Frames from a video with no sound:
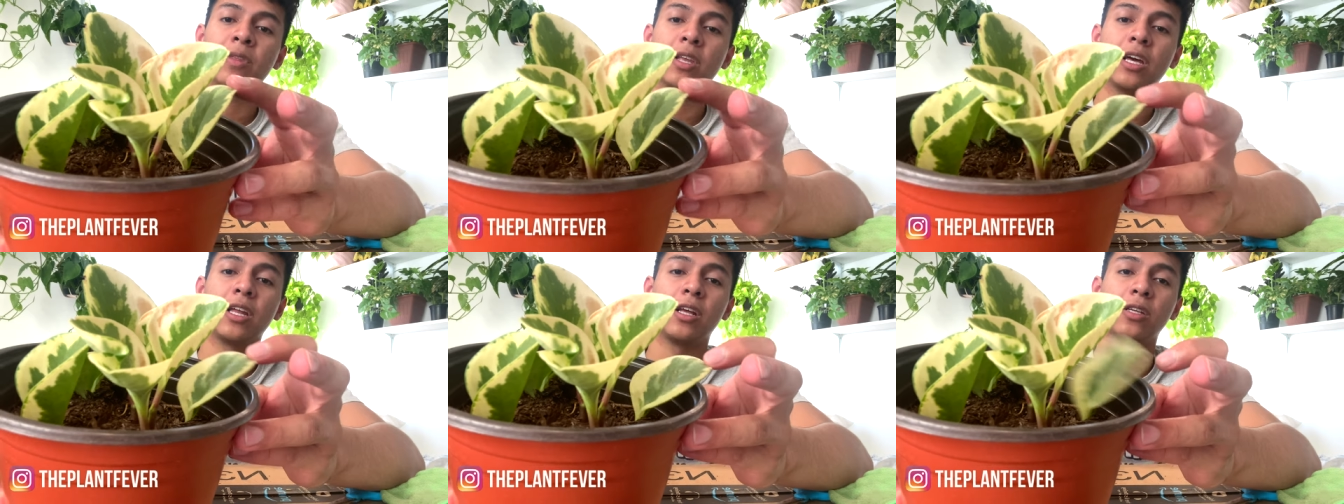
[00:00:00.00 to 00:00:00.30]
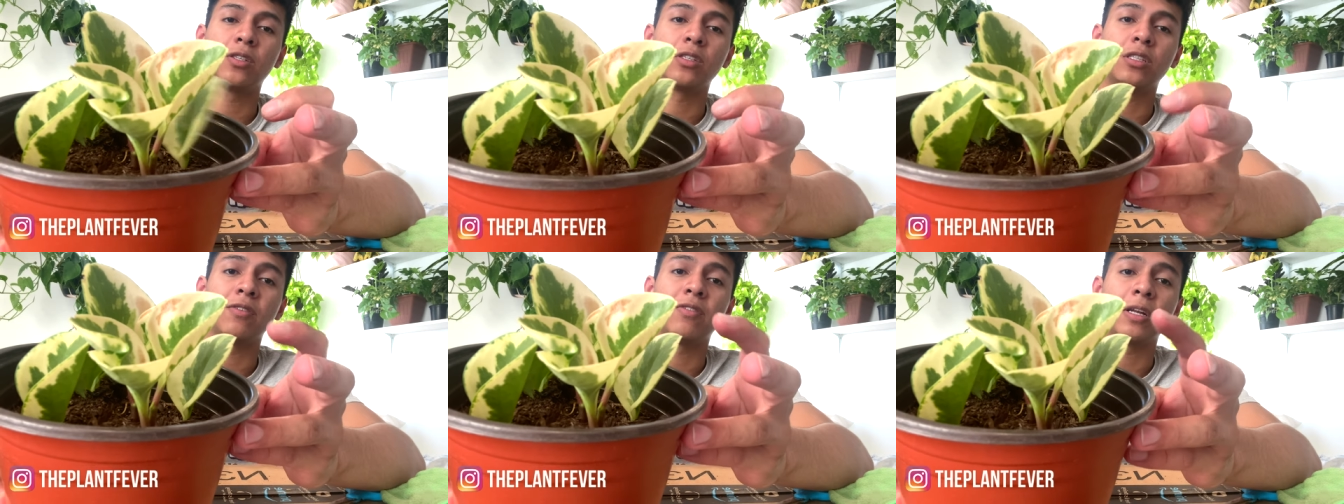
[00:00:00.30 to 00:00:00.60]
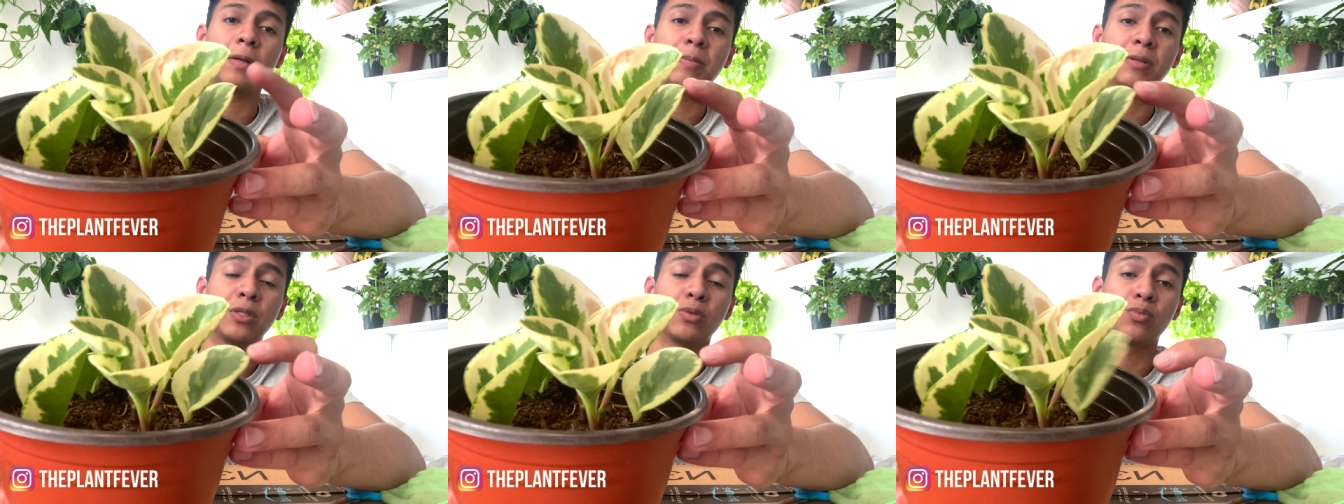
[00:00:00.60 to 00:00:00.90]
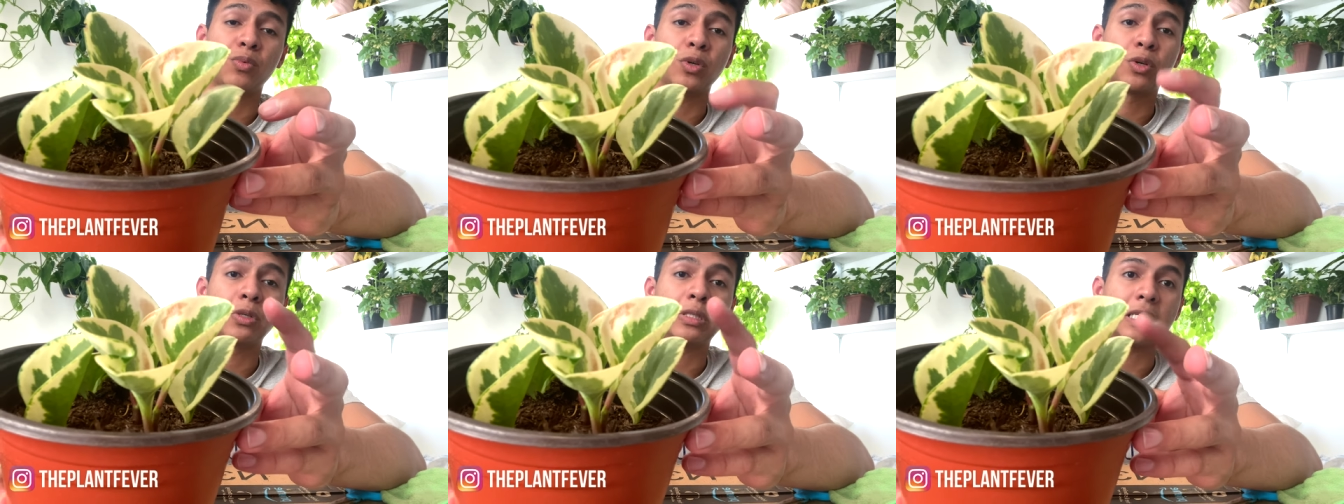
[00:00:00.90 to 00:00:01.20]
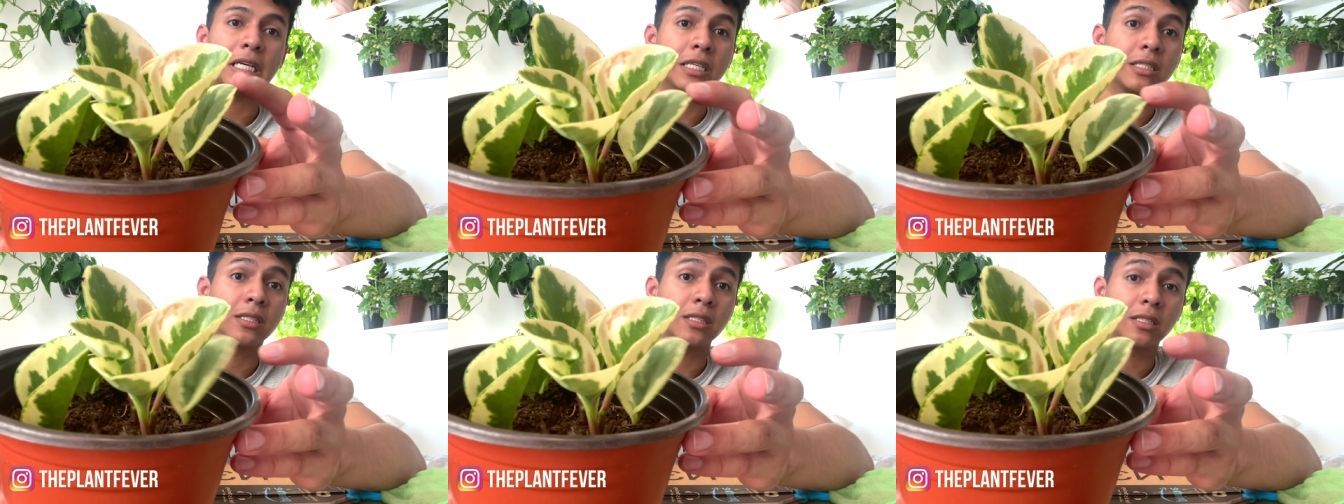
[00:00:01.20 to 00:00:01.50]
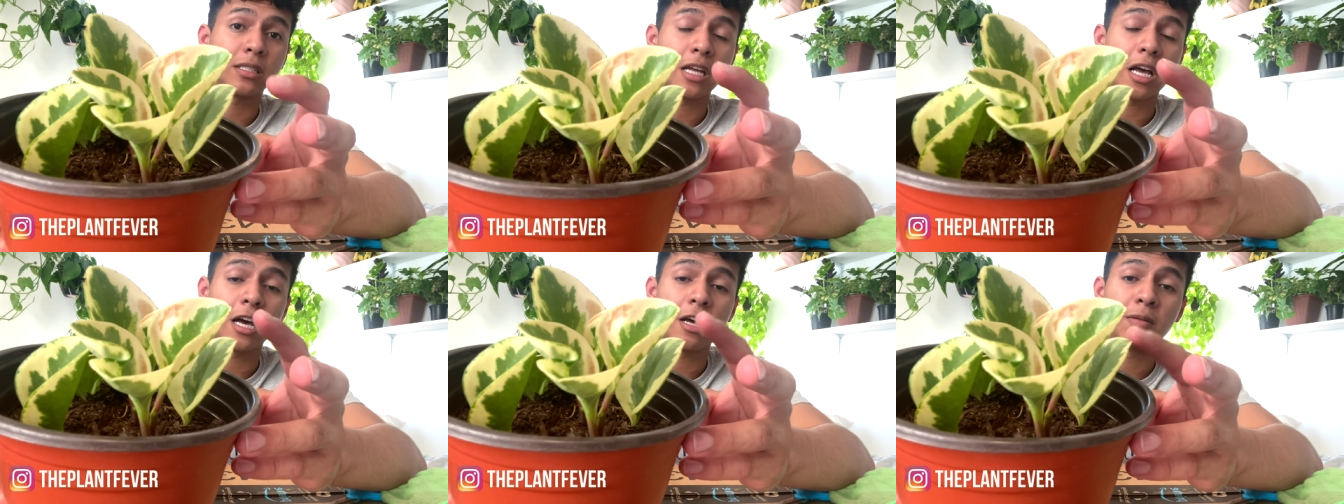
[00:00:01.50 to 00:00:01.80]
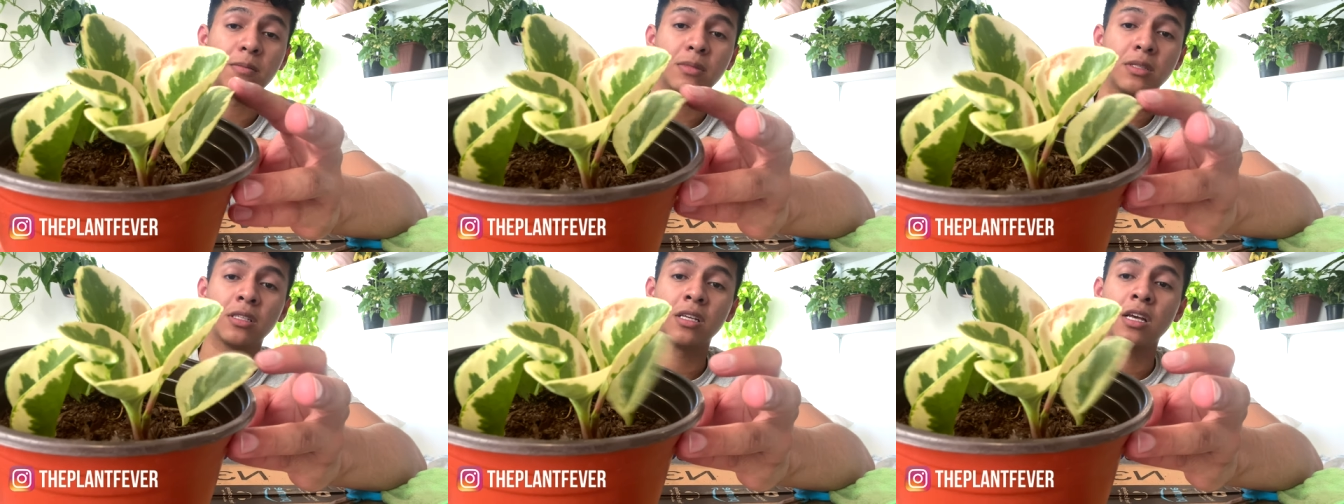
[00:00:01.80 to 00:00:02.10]
It needs to develop its roots, its
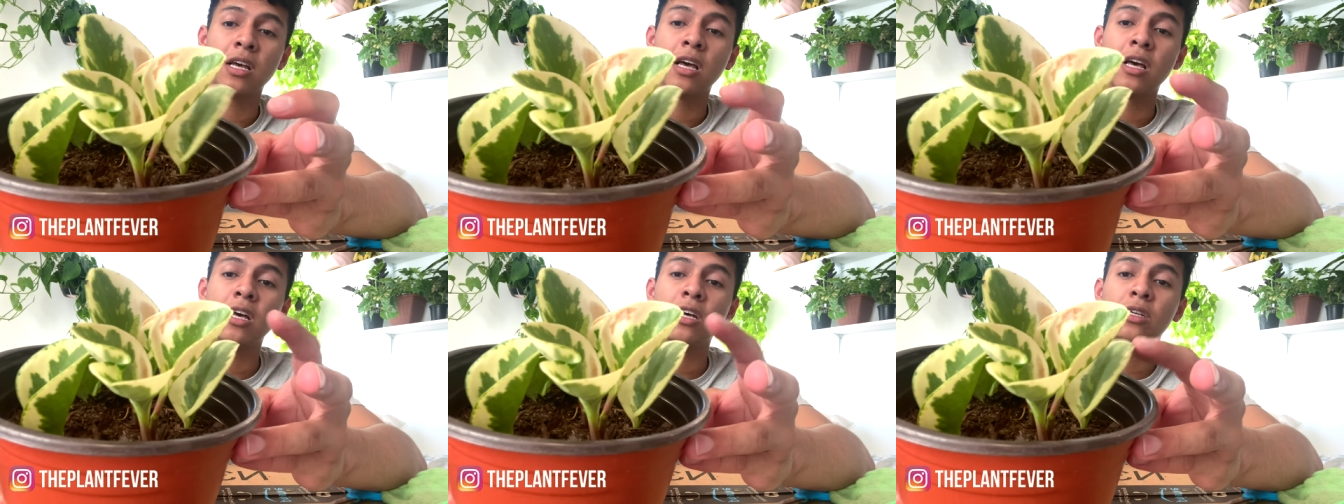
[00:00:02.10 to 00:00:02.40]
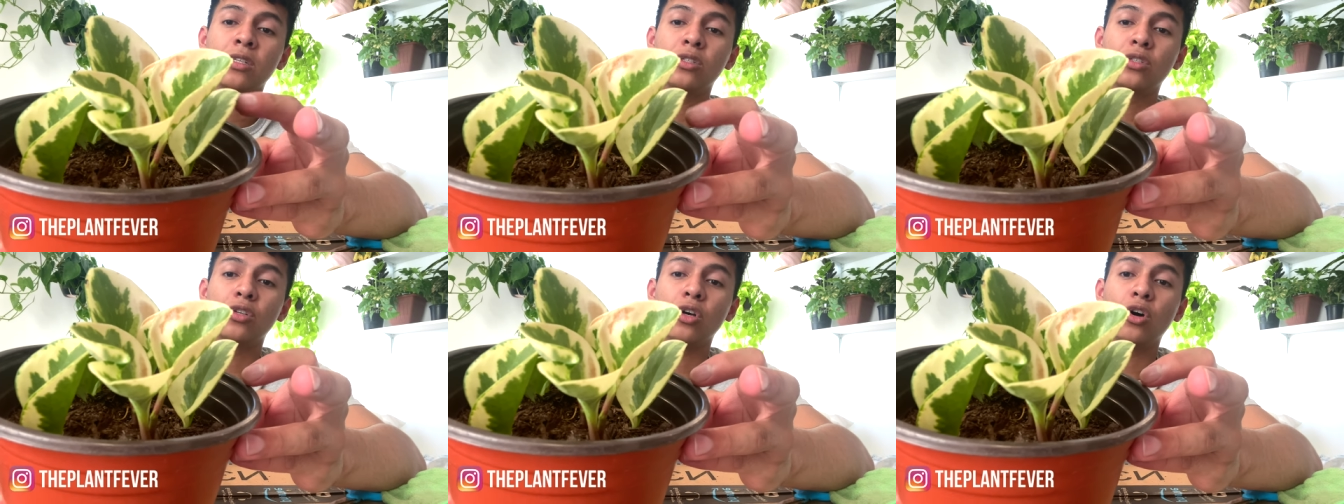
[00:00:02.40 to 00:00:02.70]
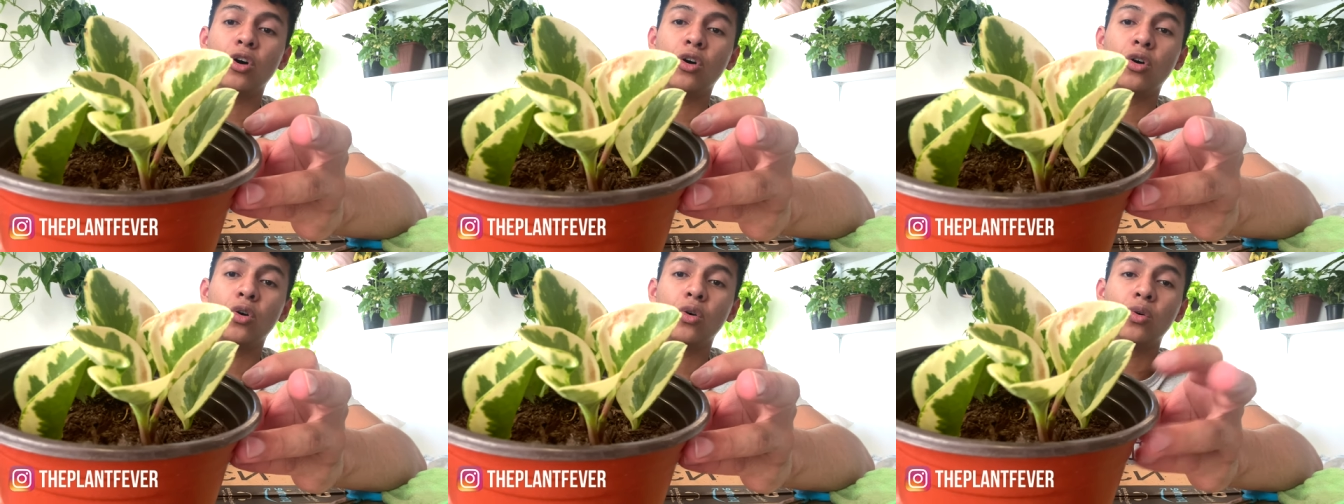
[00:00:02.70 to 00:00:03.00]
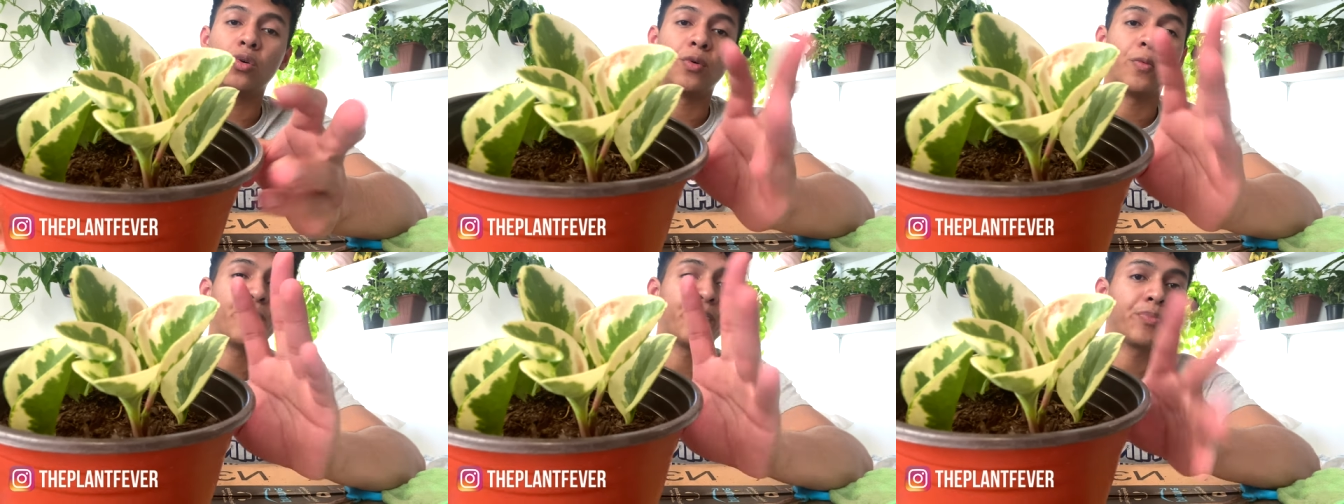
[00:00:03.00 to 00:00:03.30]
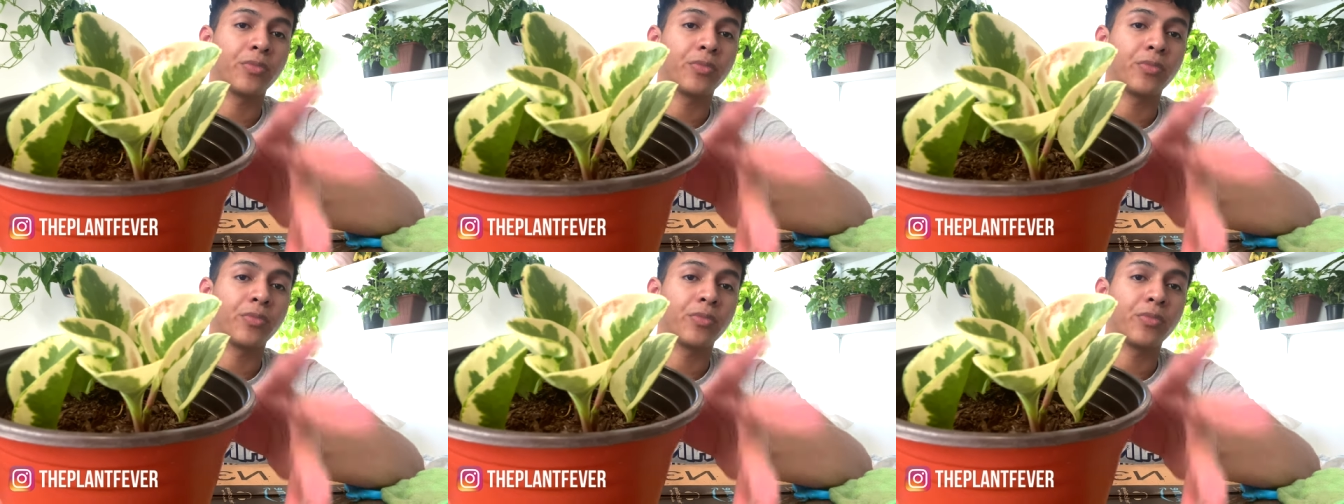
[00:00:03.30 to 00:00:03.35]
stems. So